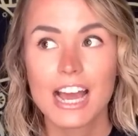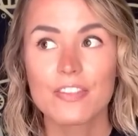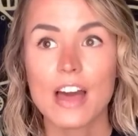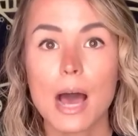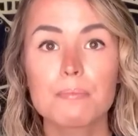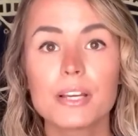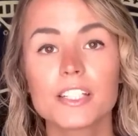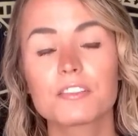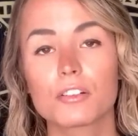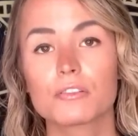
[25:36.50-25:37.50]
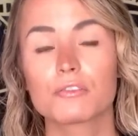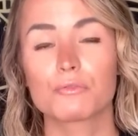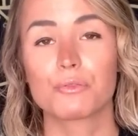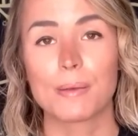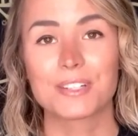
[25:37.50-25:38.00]
That pissed those
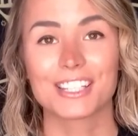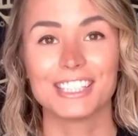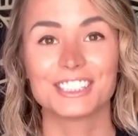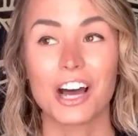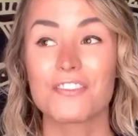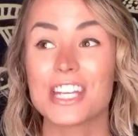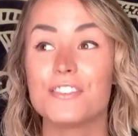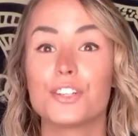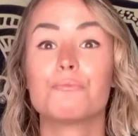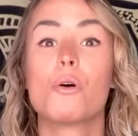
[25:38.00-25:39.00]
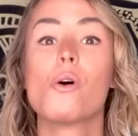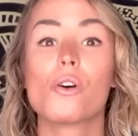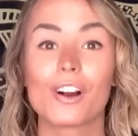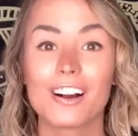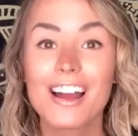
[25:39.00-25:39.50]
reptilians off even
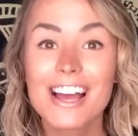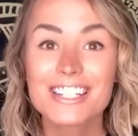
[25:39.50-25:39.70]
more,